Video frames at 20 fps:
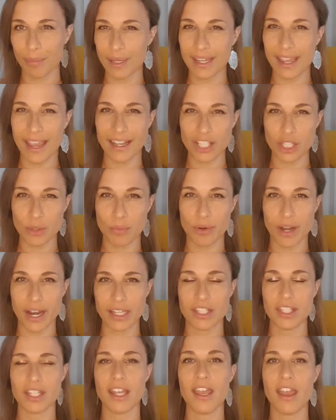be
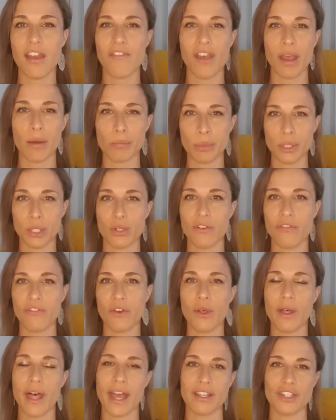expressive and
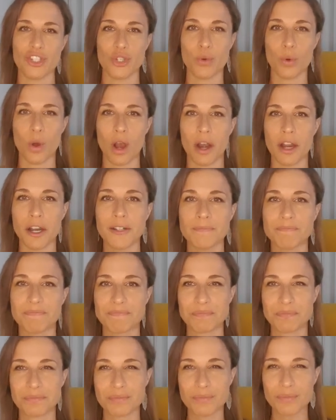beautiful as you are.
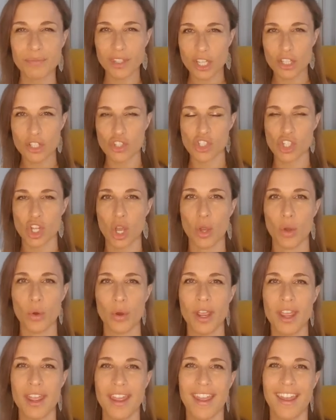
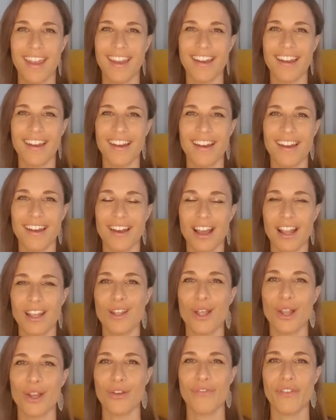So uh, a
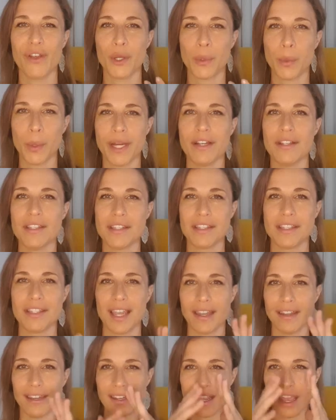lot of Aquarius
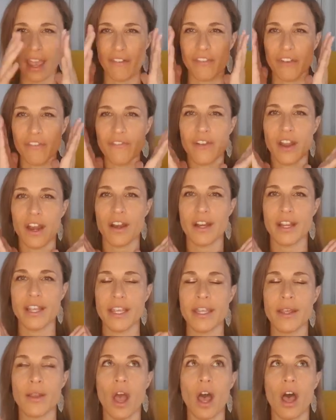ascendant, they have a
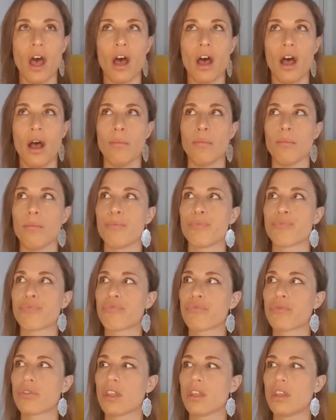very um,
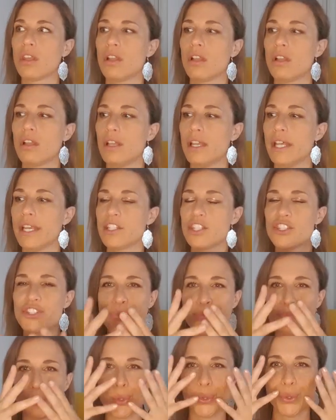like
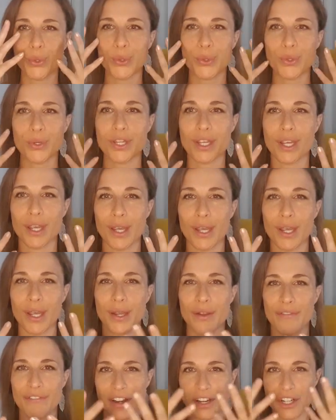smooth,
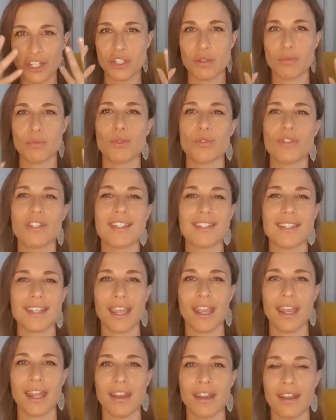uh, very smooth
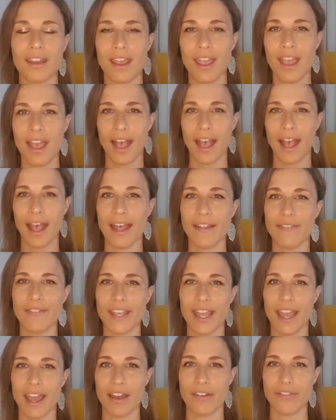skin and
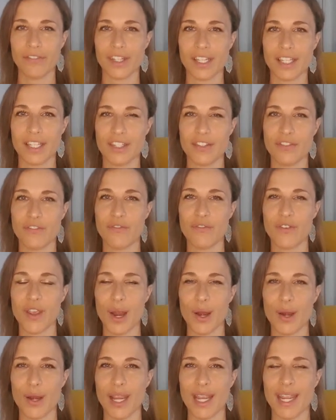they have this
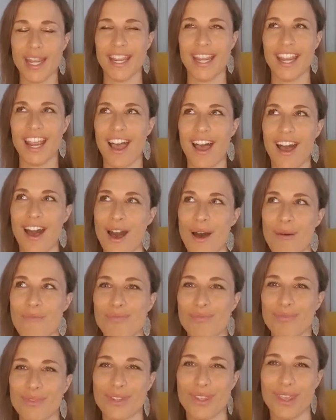very
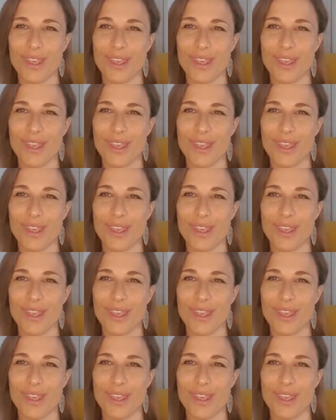um,